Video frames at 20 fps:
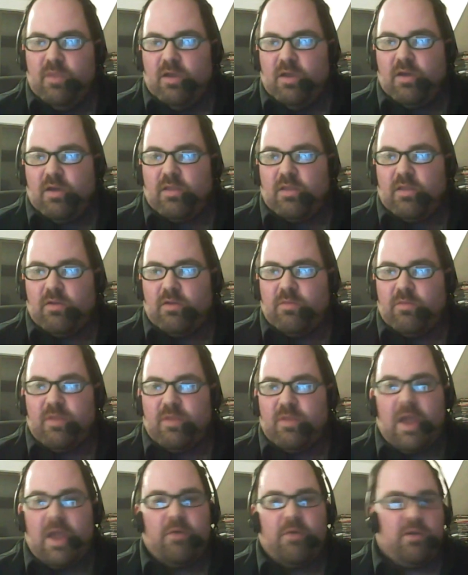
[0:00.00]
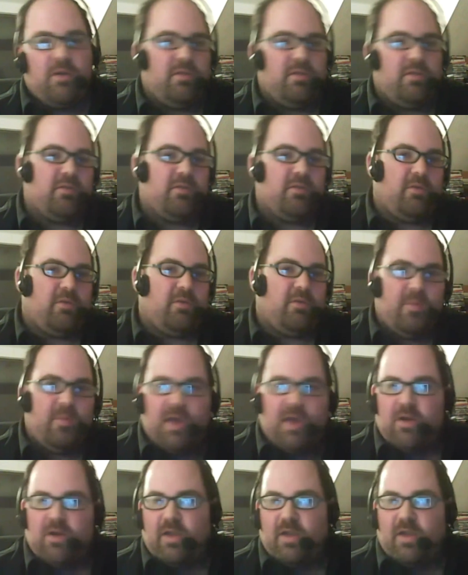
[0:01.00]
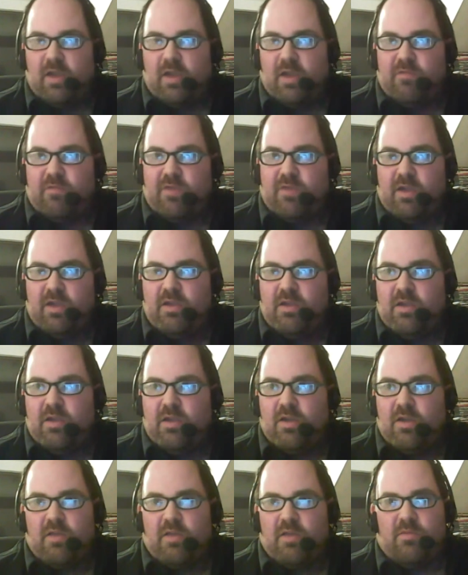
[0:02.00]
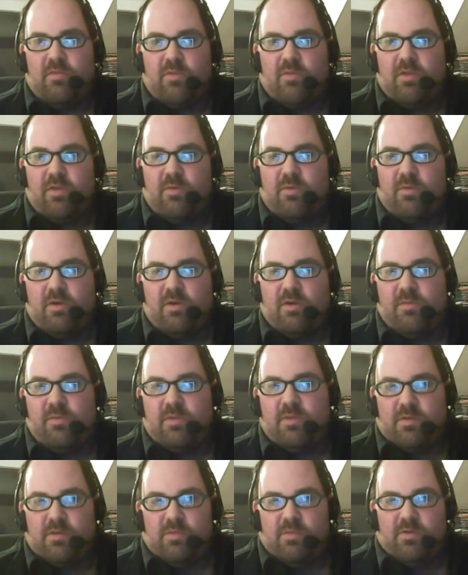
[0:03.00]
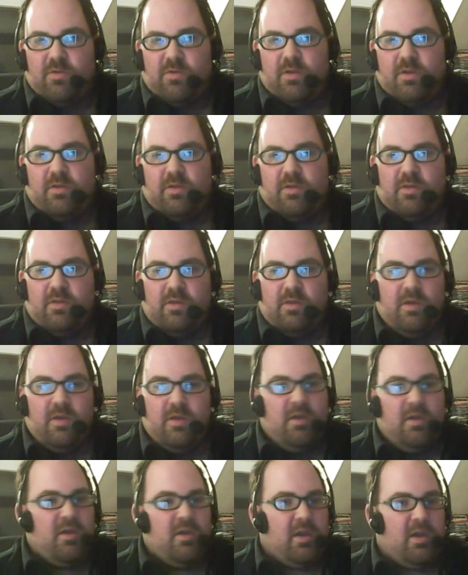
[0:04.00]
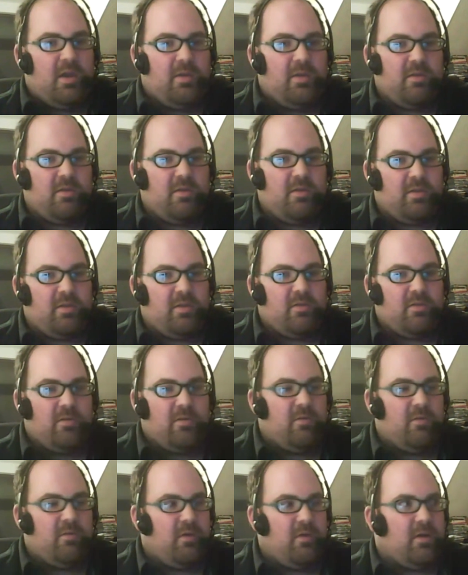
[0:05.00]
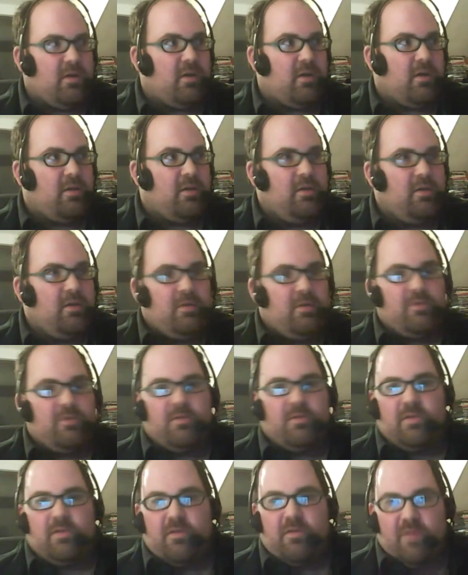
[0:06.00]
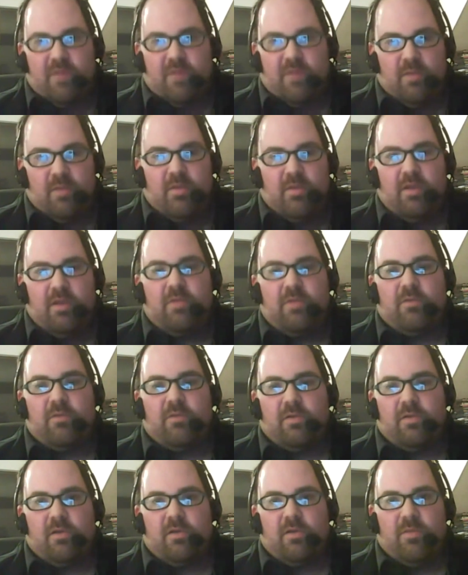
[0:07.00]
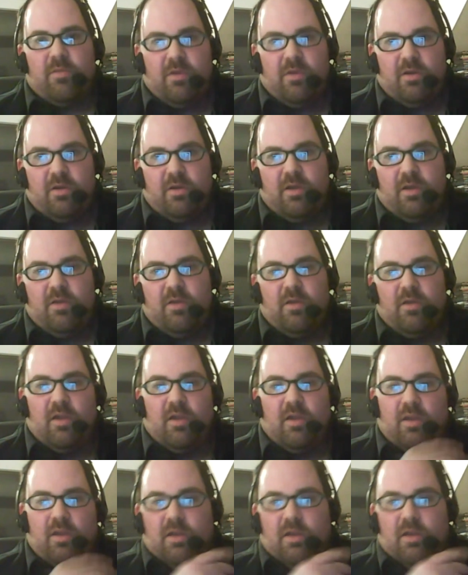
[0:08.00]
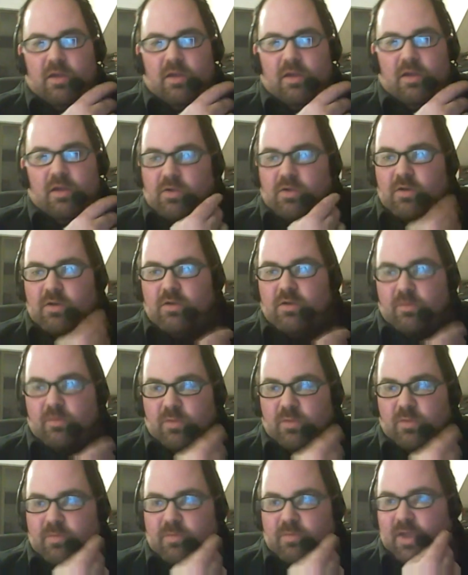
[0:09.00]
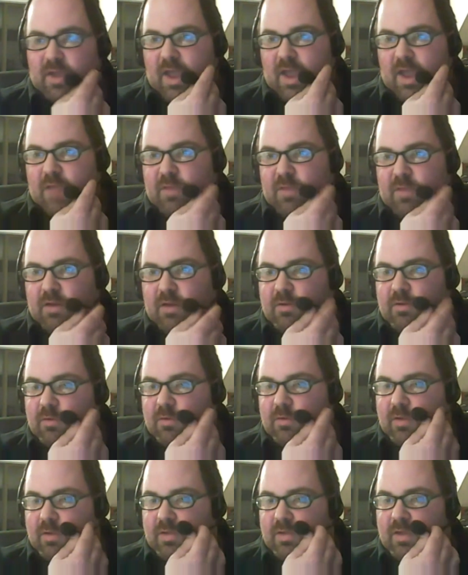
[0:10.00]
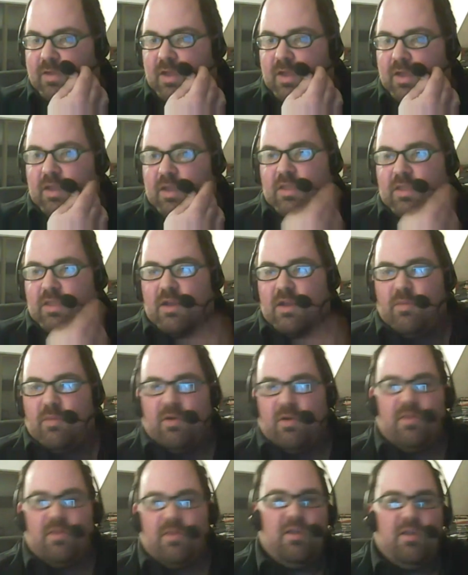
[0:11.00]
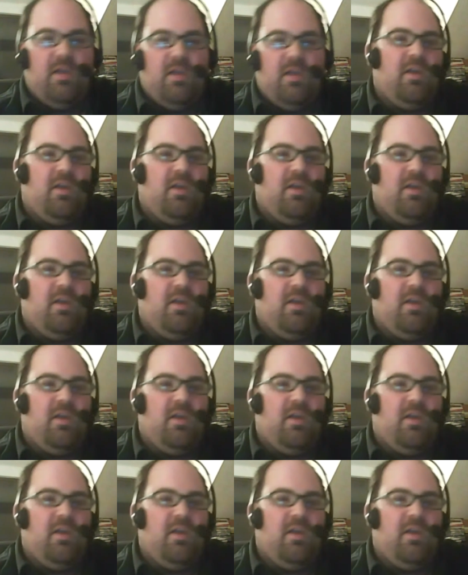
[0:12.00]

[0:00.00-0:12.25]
Uh, the group that I run is Scroll Saw Pattern Cafe. You guys are more than welcome to come join us. I also run uh, Scroll Saw Family, Scroll Saw Community, in uh, conjunction with my admin, who is Donna Presley.